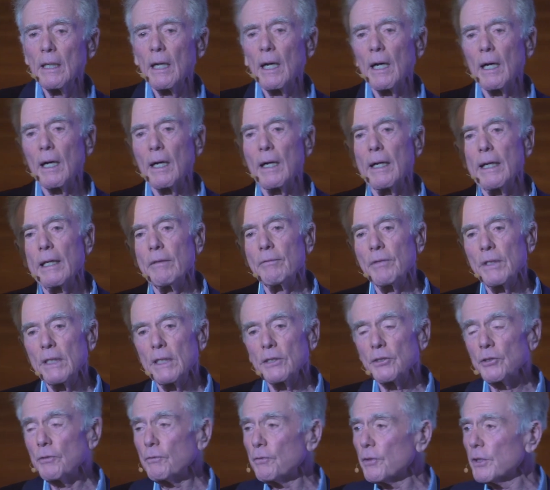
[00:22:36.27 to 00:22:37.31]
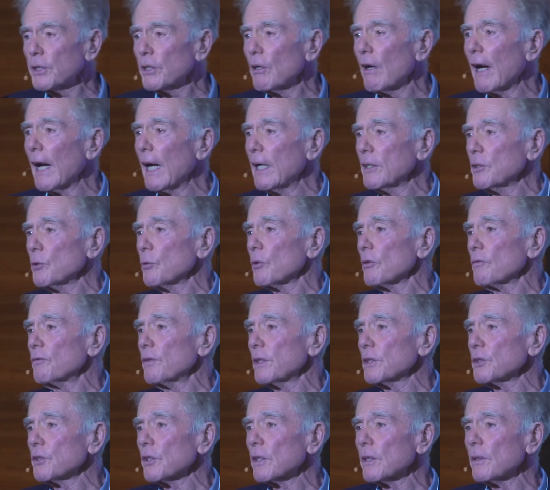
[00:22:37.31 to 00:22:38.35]
uh, if it isn't for your annual
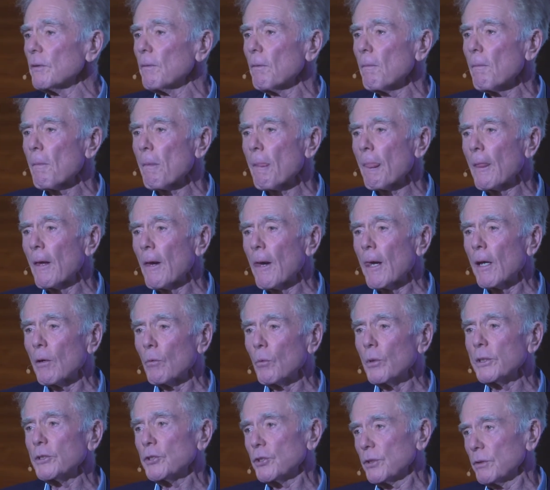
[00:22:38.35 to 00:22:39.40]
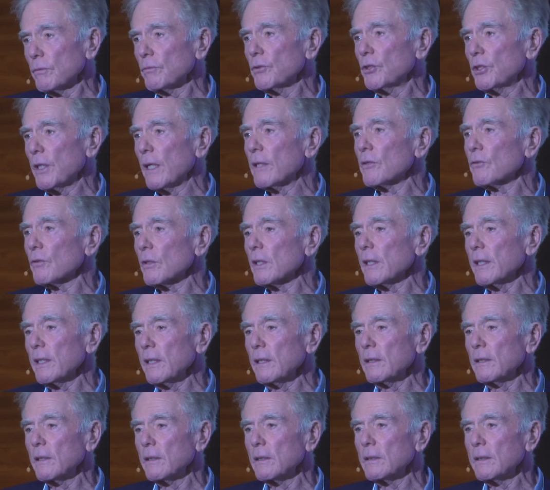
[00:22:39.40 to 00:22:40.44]
physical, which
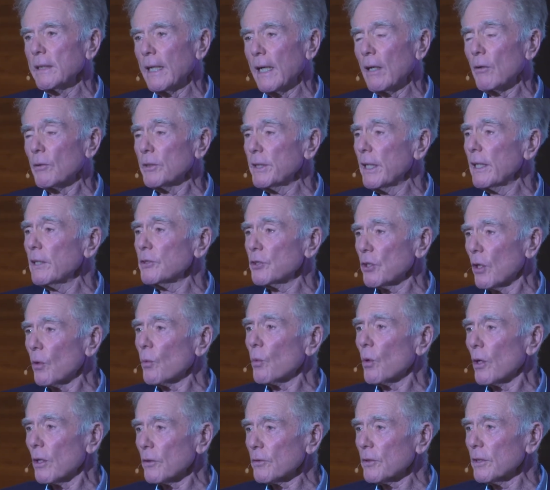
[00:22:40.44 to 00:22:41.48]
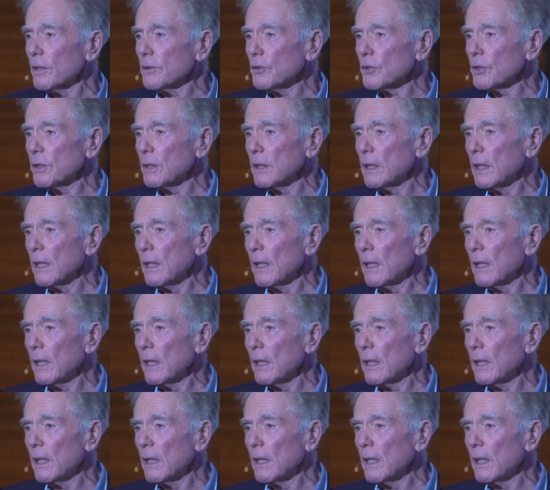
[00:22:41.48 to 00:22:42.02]
generally nowadays are worthless.